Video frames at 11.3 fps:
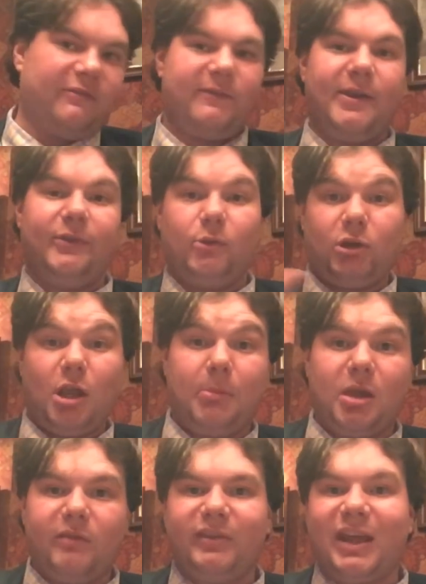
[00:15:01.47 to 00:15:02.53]
my friends are
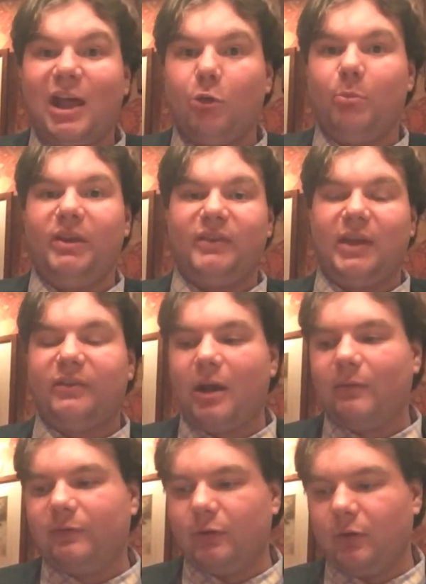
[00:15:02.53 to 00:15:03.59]
coming over to help me set
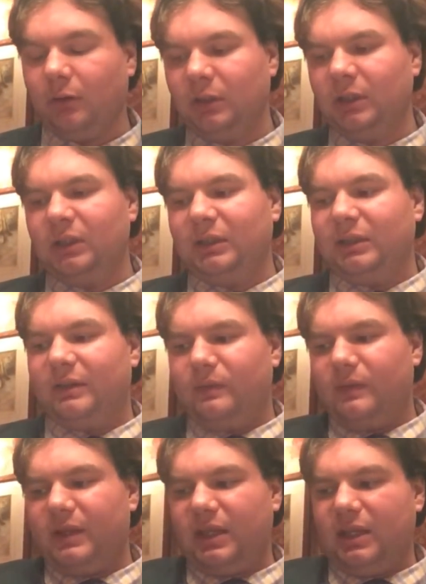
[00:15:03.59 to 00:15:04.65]
up for
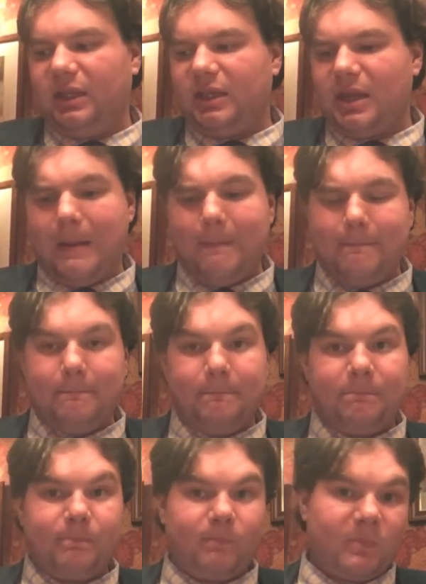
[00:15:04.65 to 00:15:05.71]
the um,
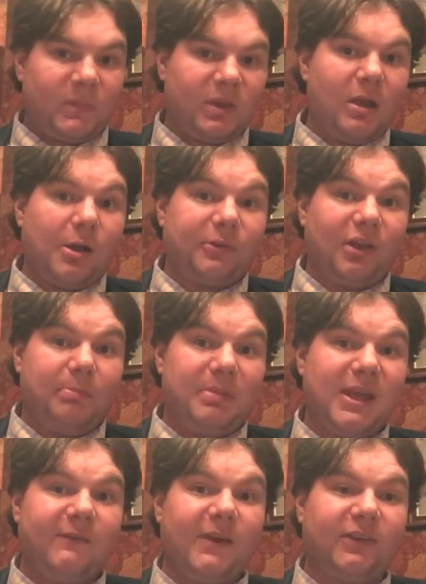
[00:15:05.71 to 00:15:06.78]
Dark Side
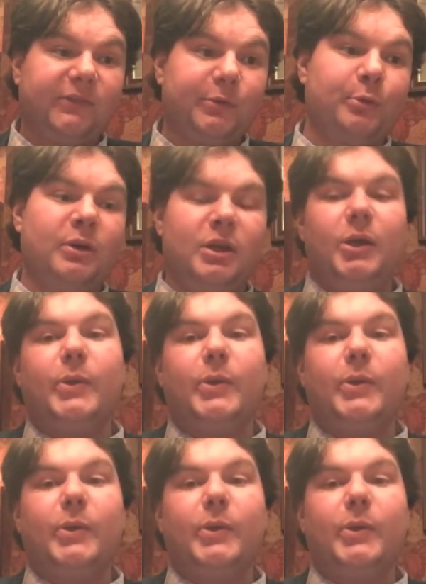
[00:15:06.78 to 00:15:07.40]
Beer Festival.